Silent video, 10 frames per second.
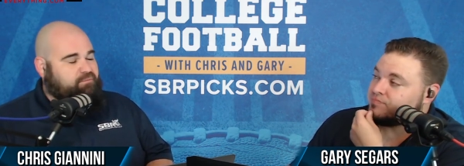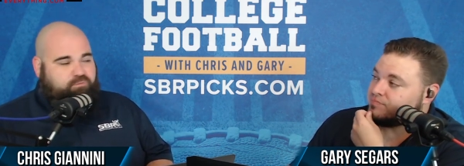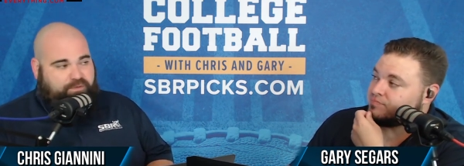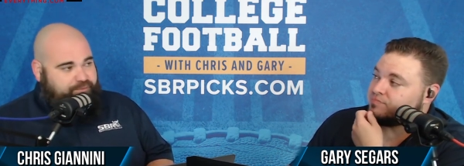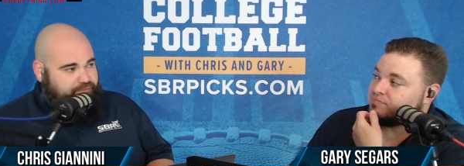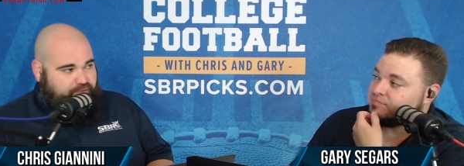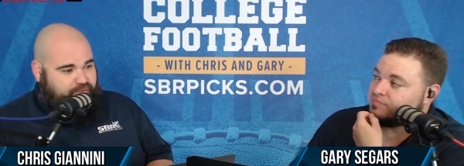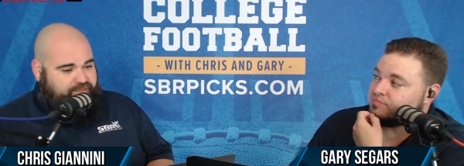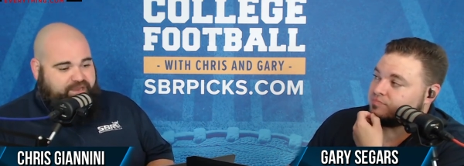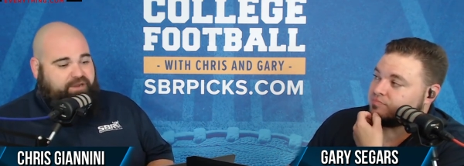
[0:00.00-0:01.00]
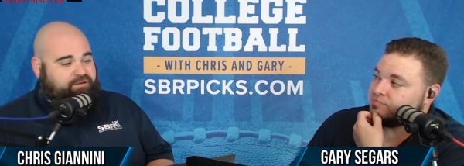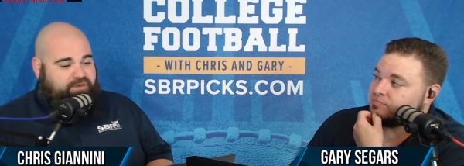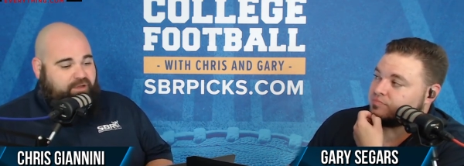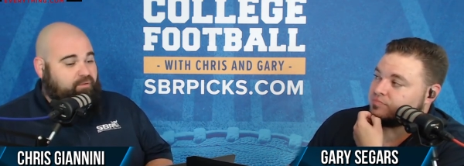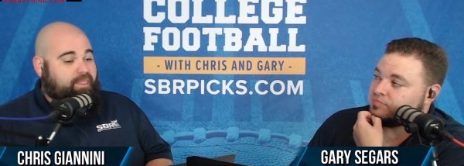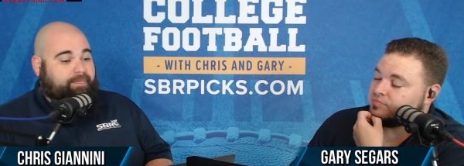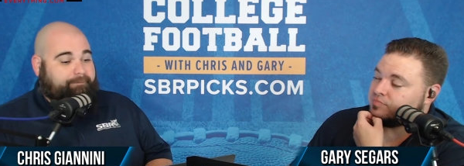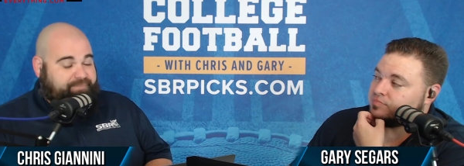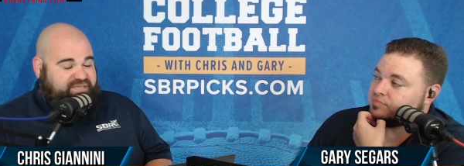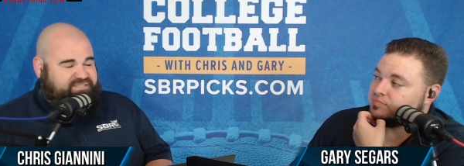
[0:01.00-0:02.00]
Speaker 1: with what they're doing there. No,
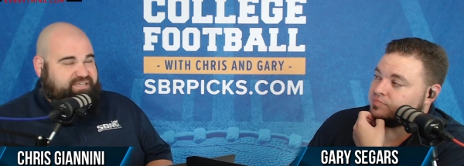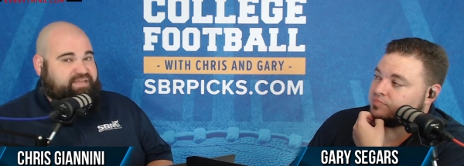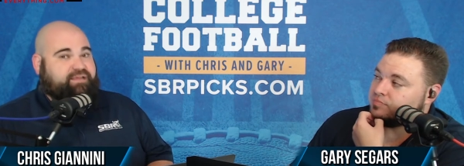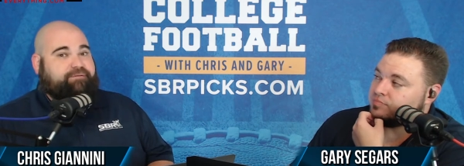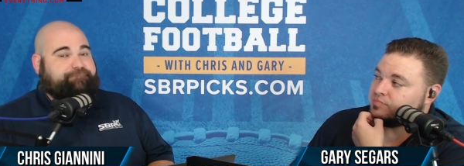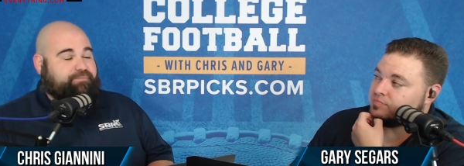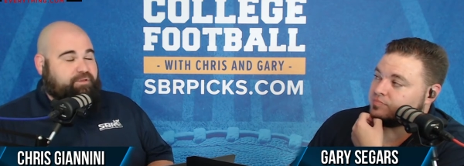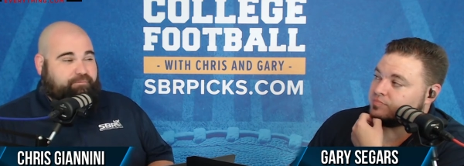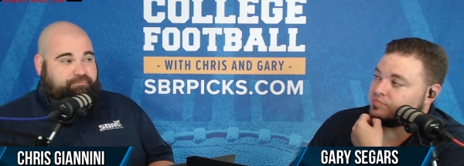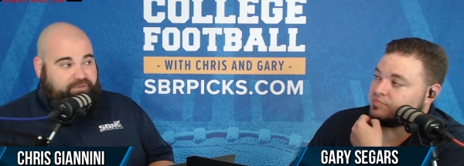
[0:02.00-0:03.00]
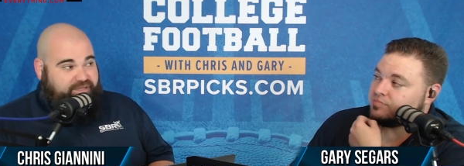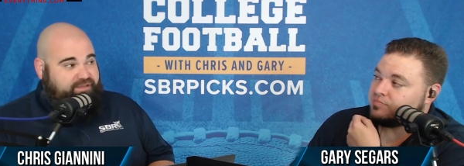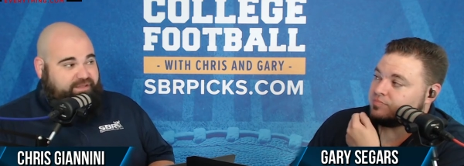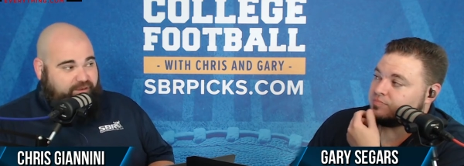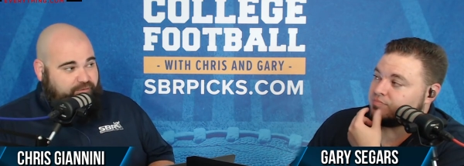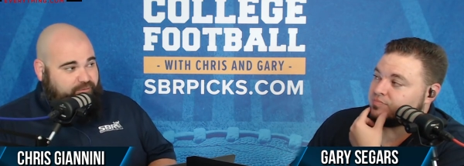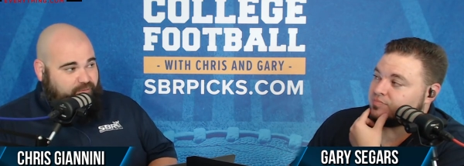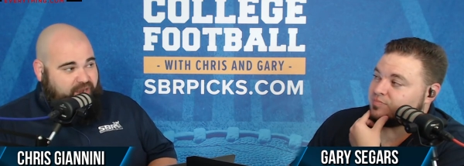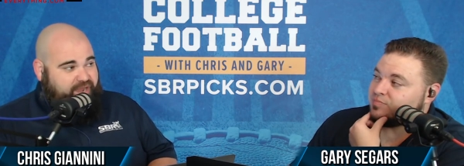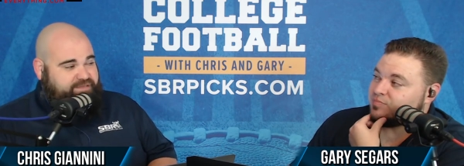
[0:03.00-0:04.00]
BC completely on the
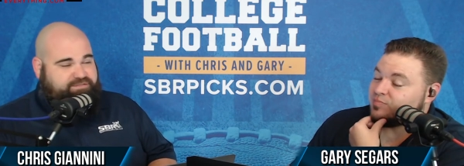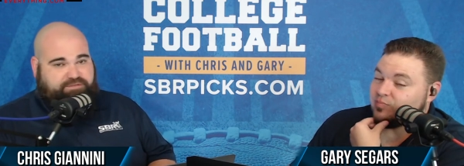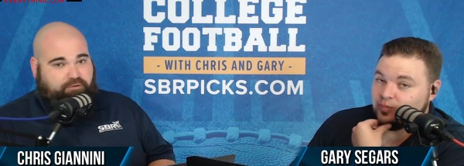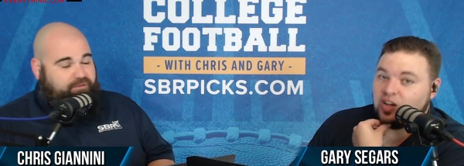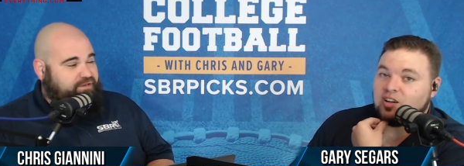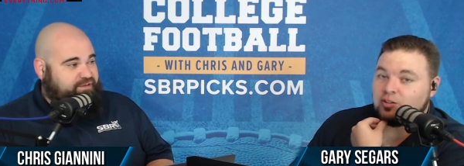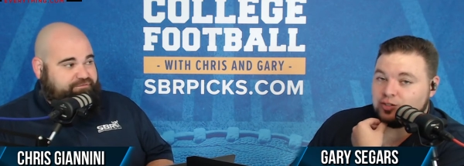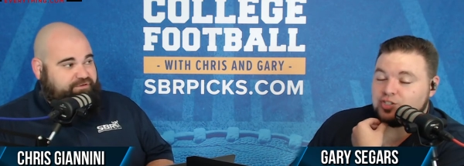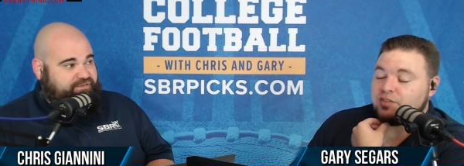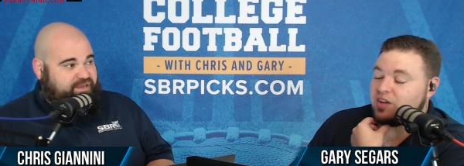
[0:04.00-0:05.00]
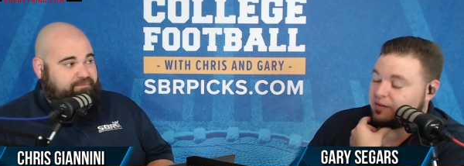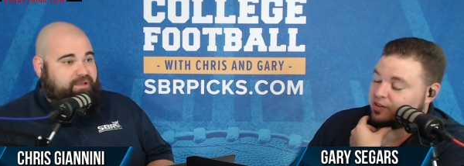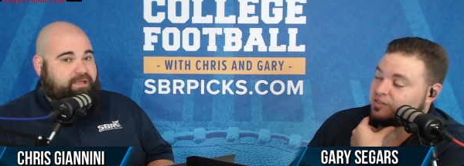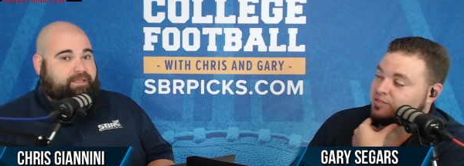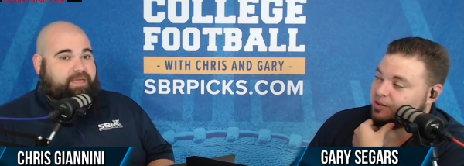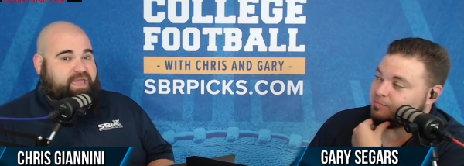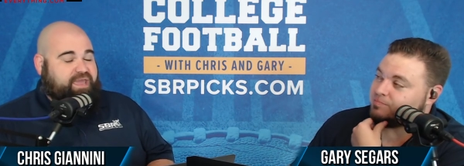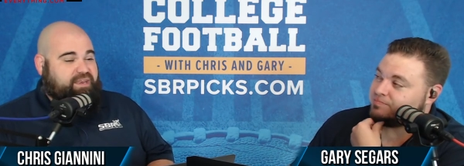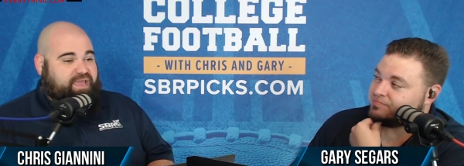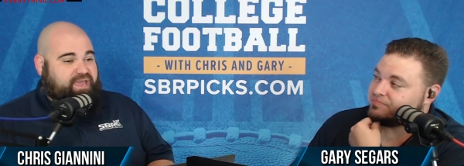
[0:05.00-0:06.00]
rise, totally yeah, under Jeff team. Yeah,
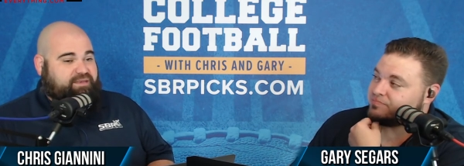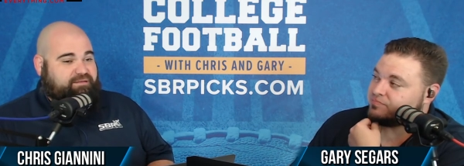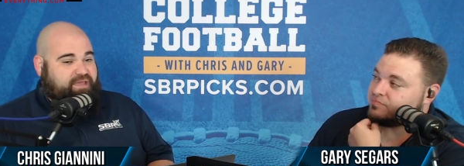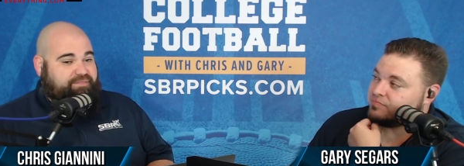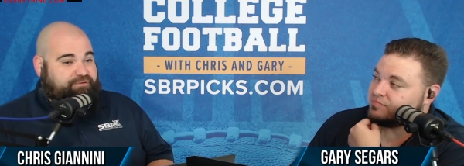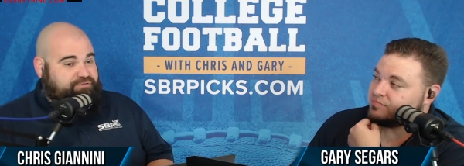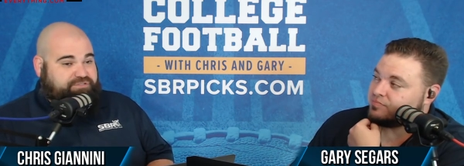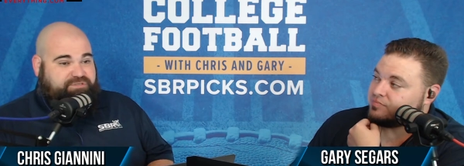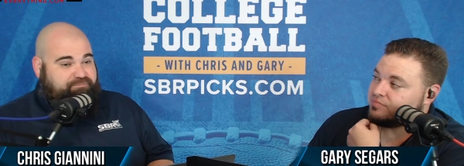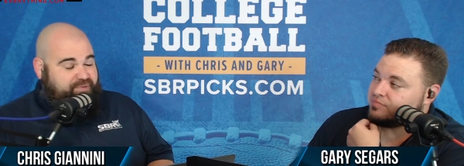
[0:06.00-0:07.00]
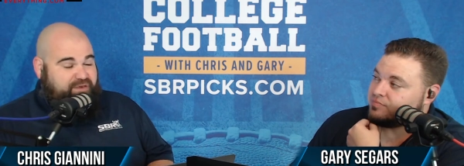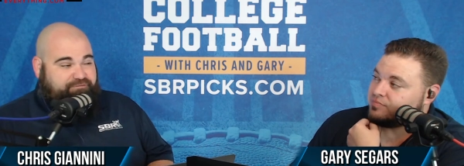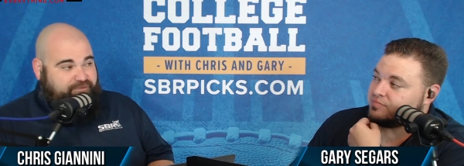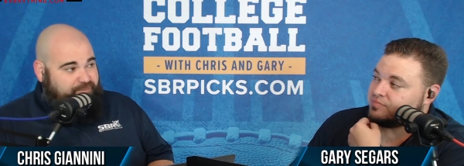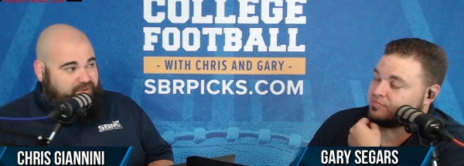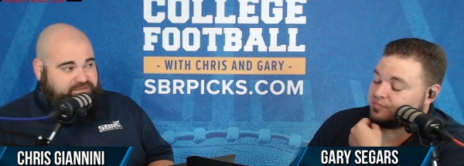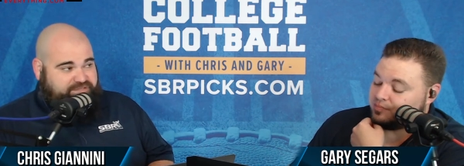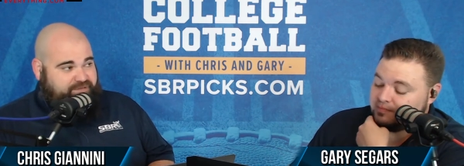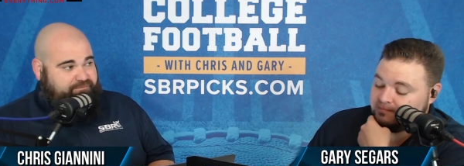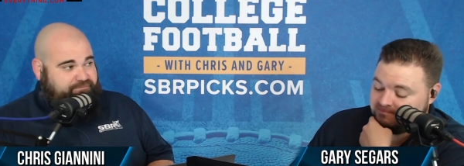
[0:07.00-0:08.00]
and
Speaker 2: and and they're just a better football
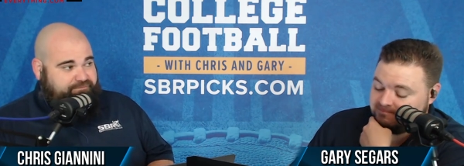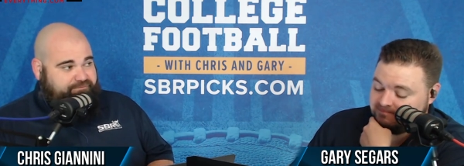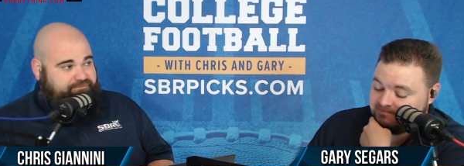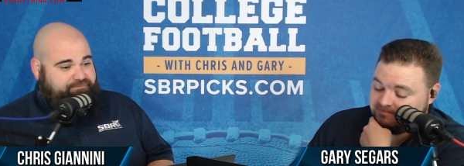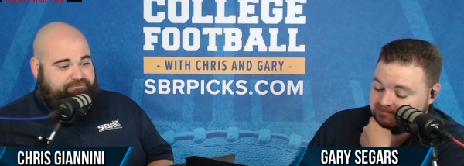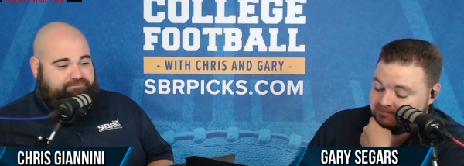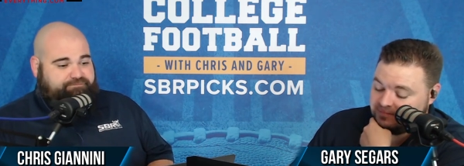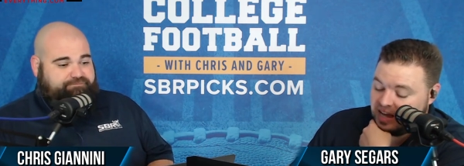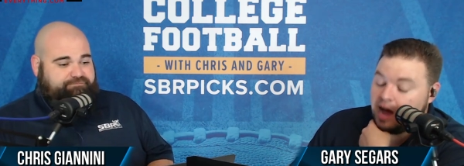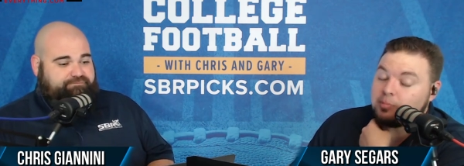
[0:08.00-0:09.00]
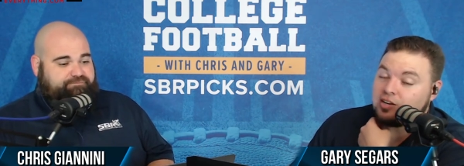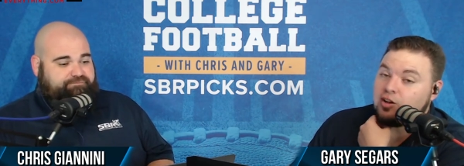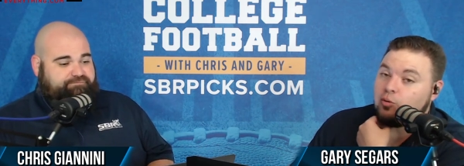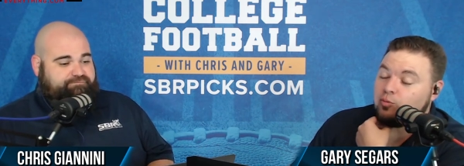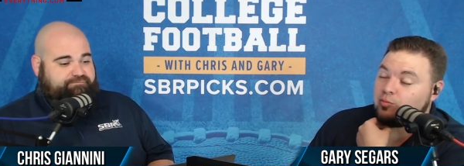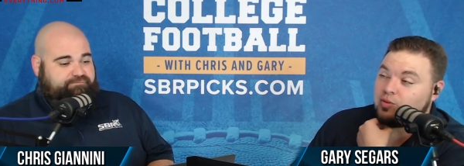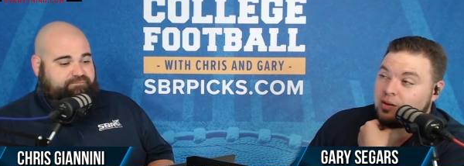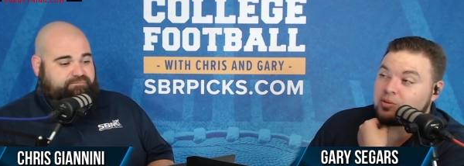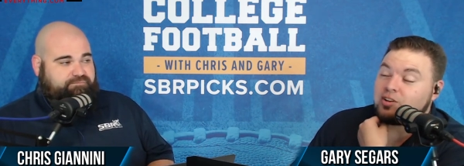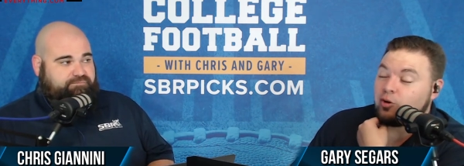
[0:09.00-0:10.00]
team. I'm gonna go.
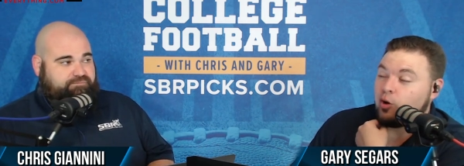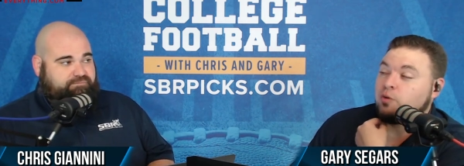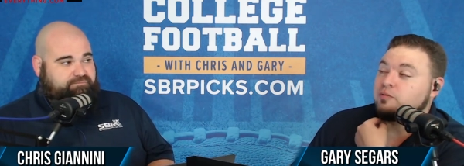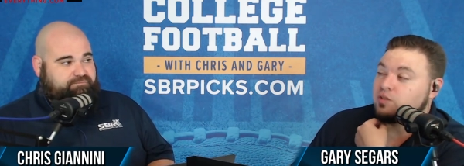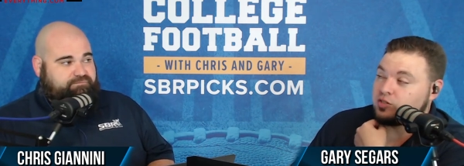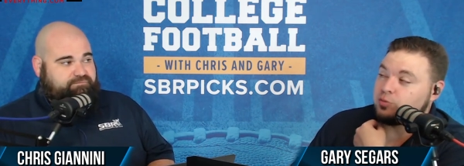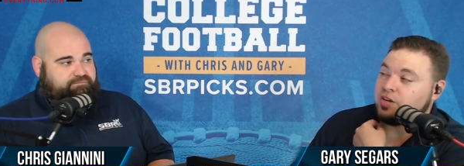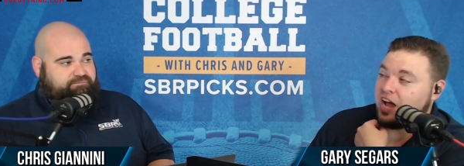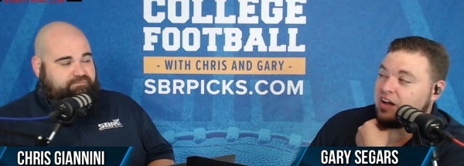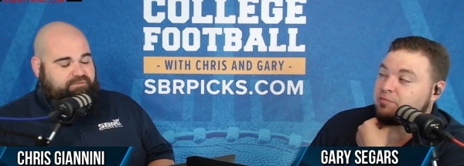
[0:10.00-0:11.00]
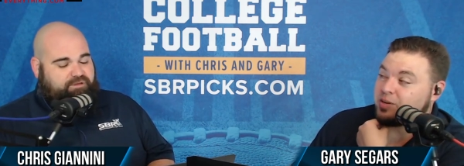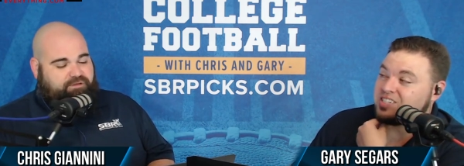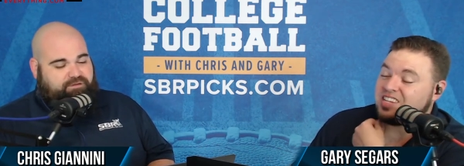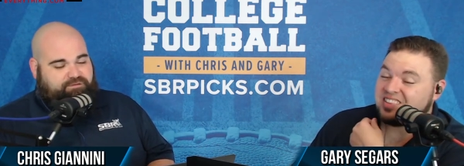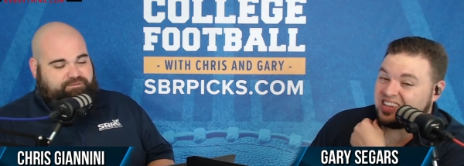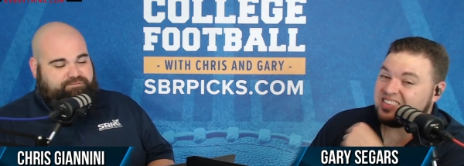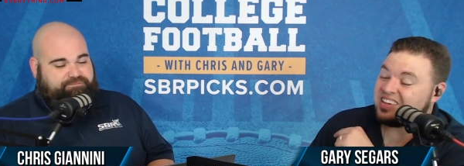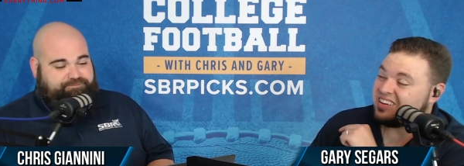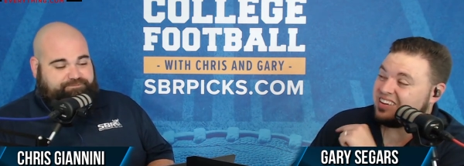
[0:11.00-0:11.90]
I'm gonna go over the two and a half because I think they can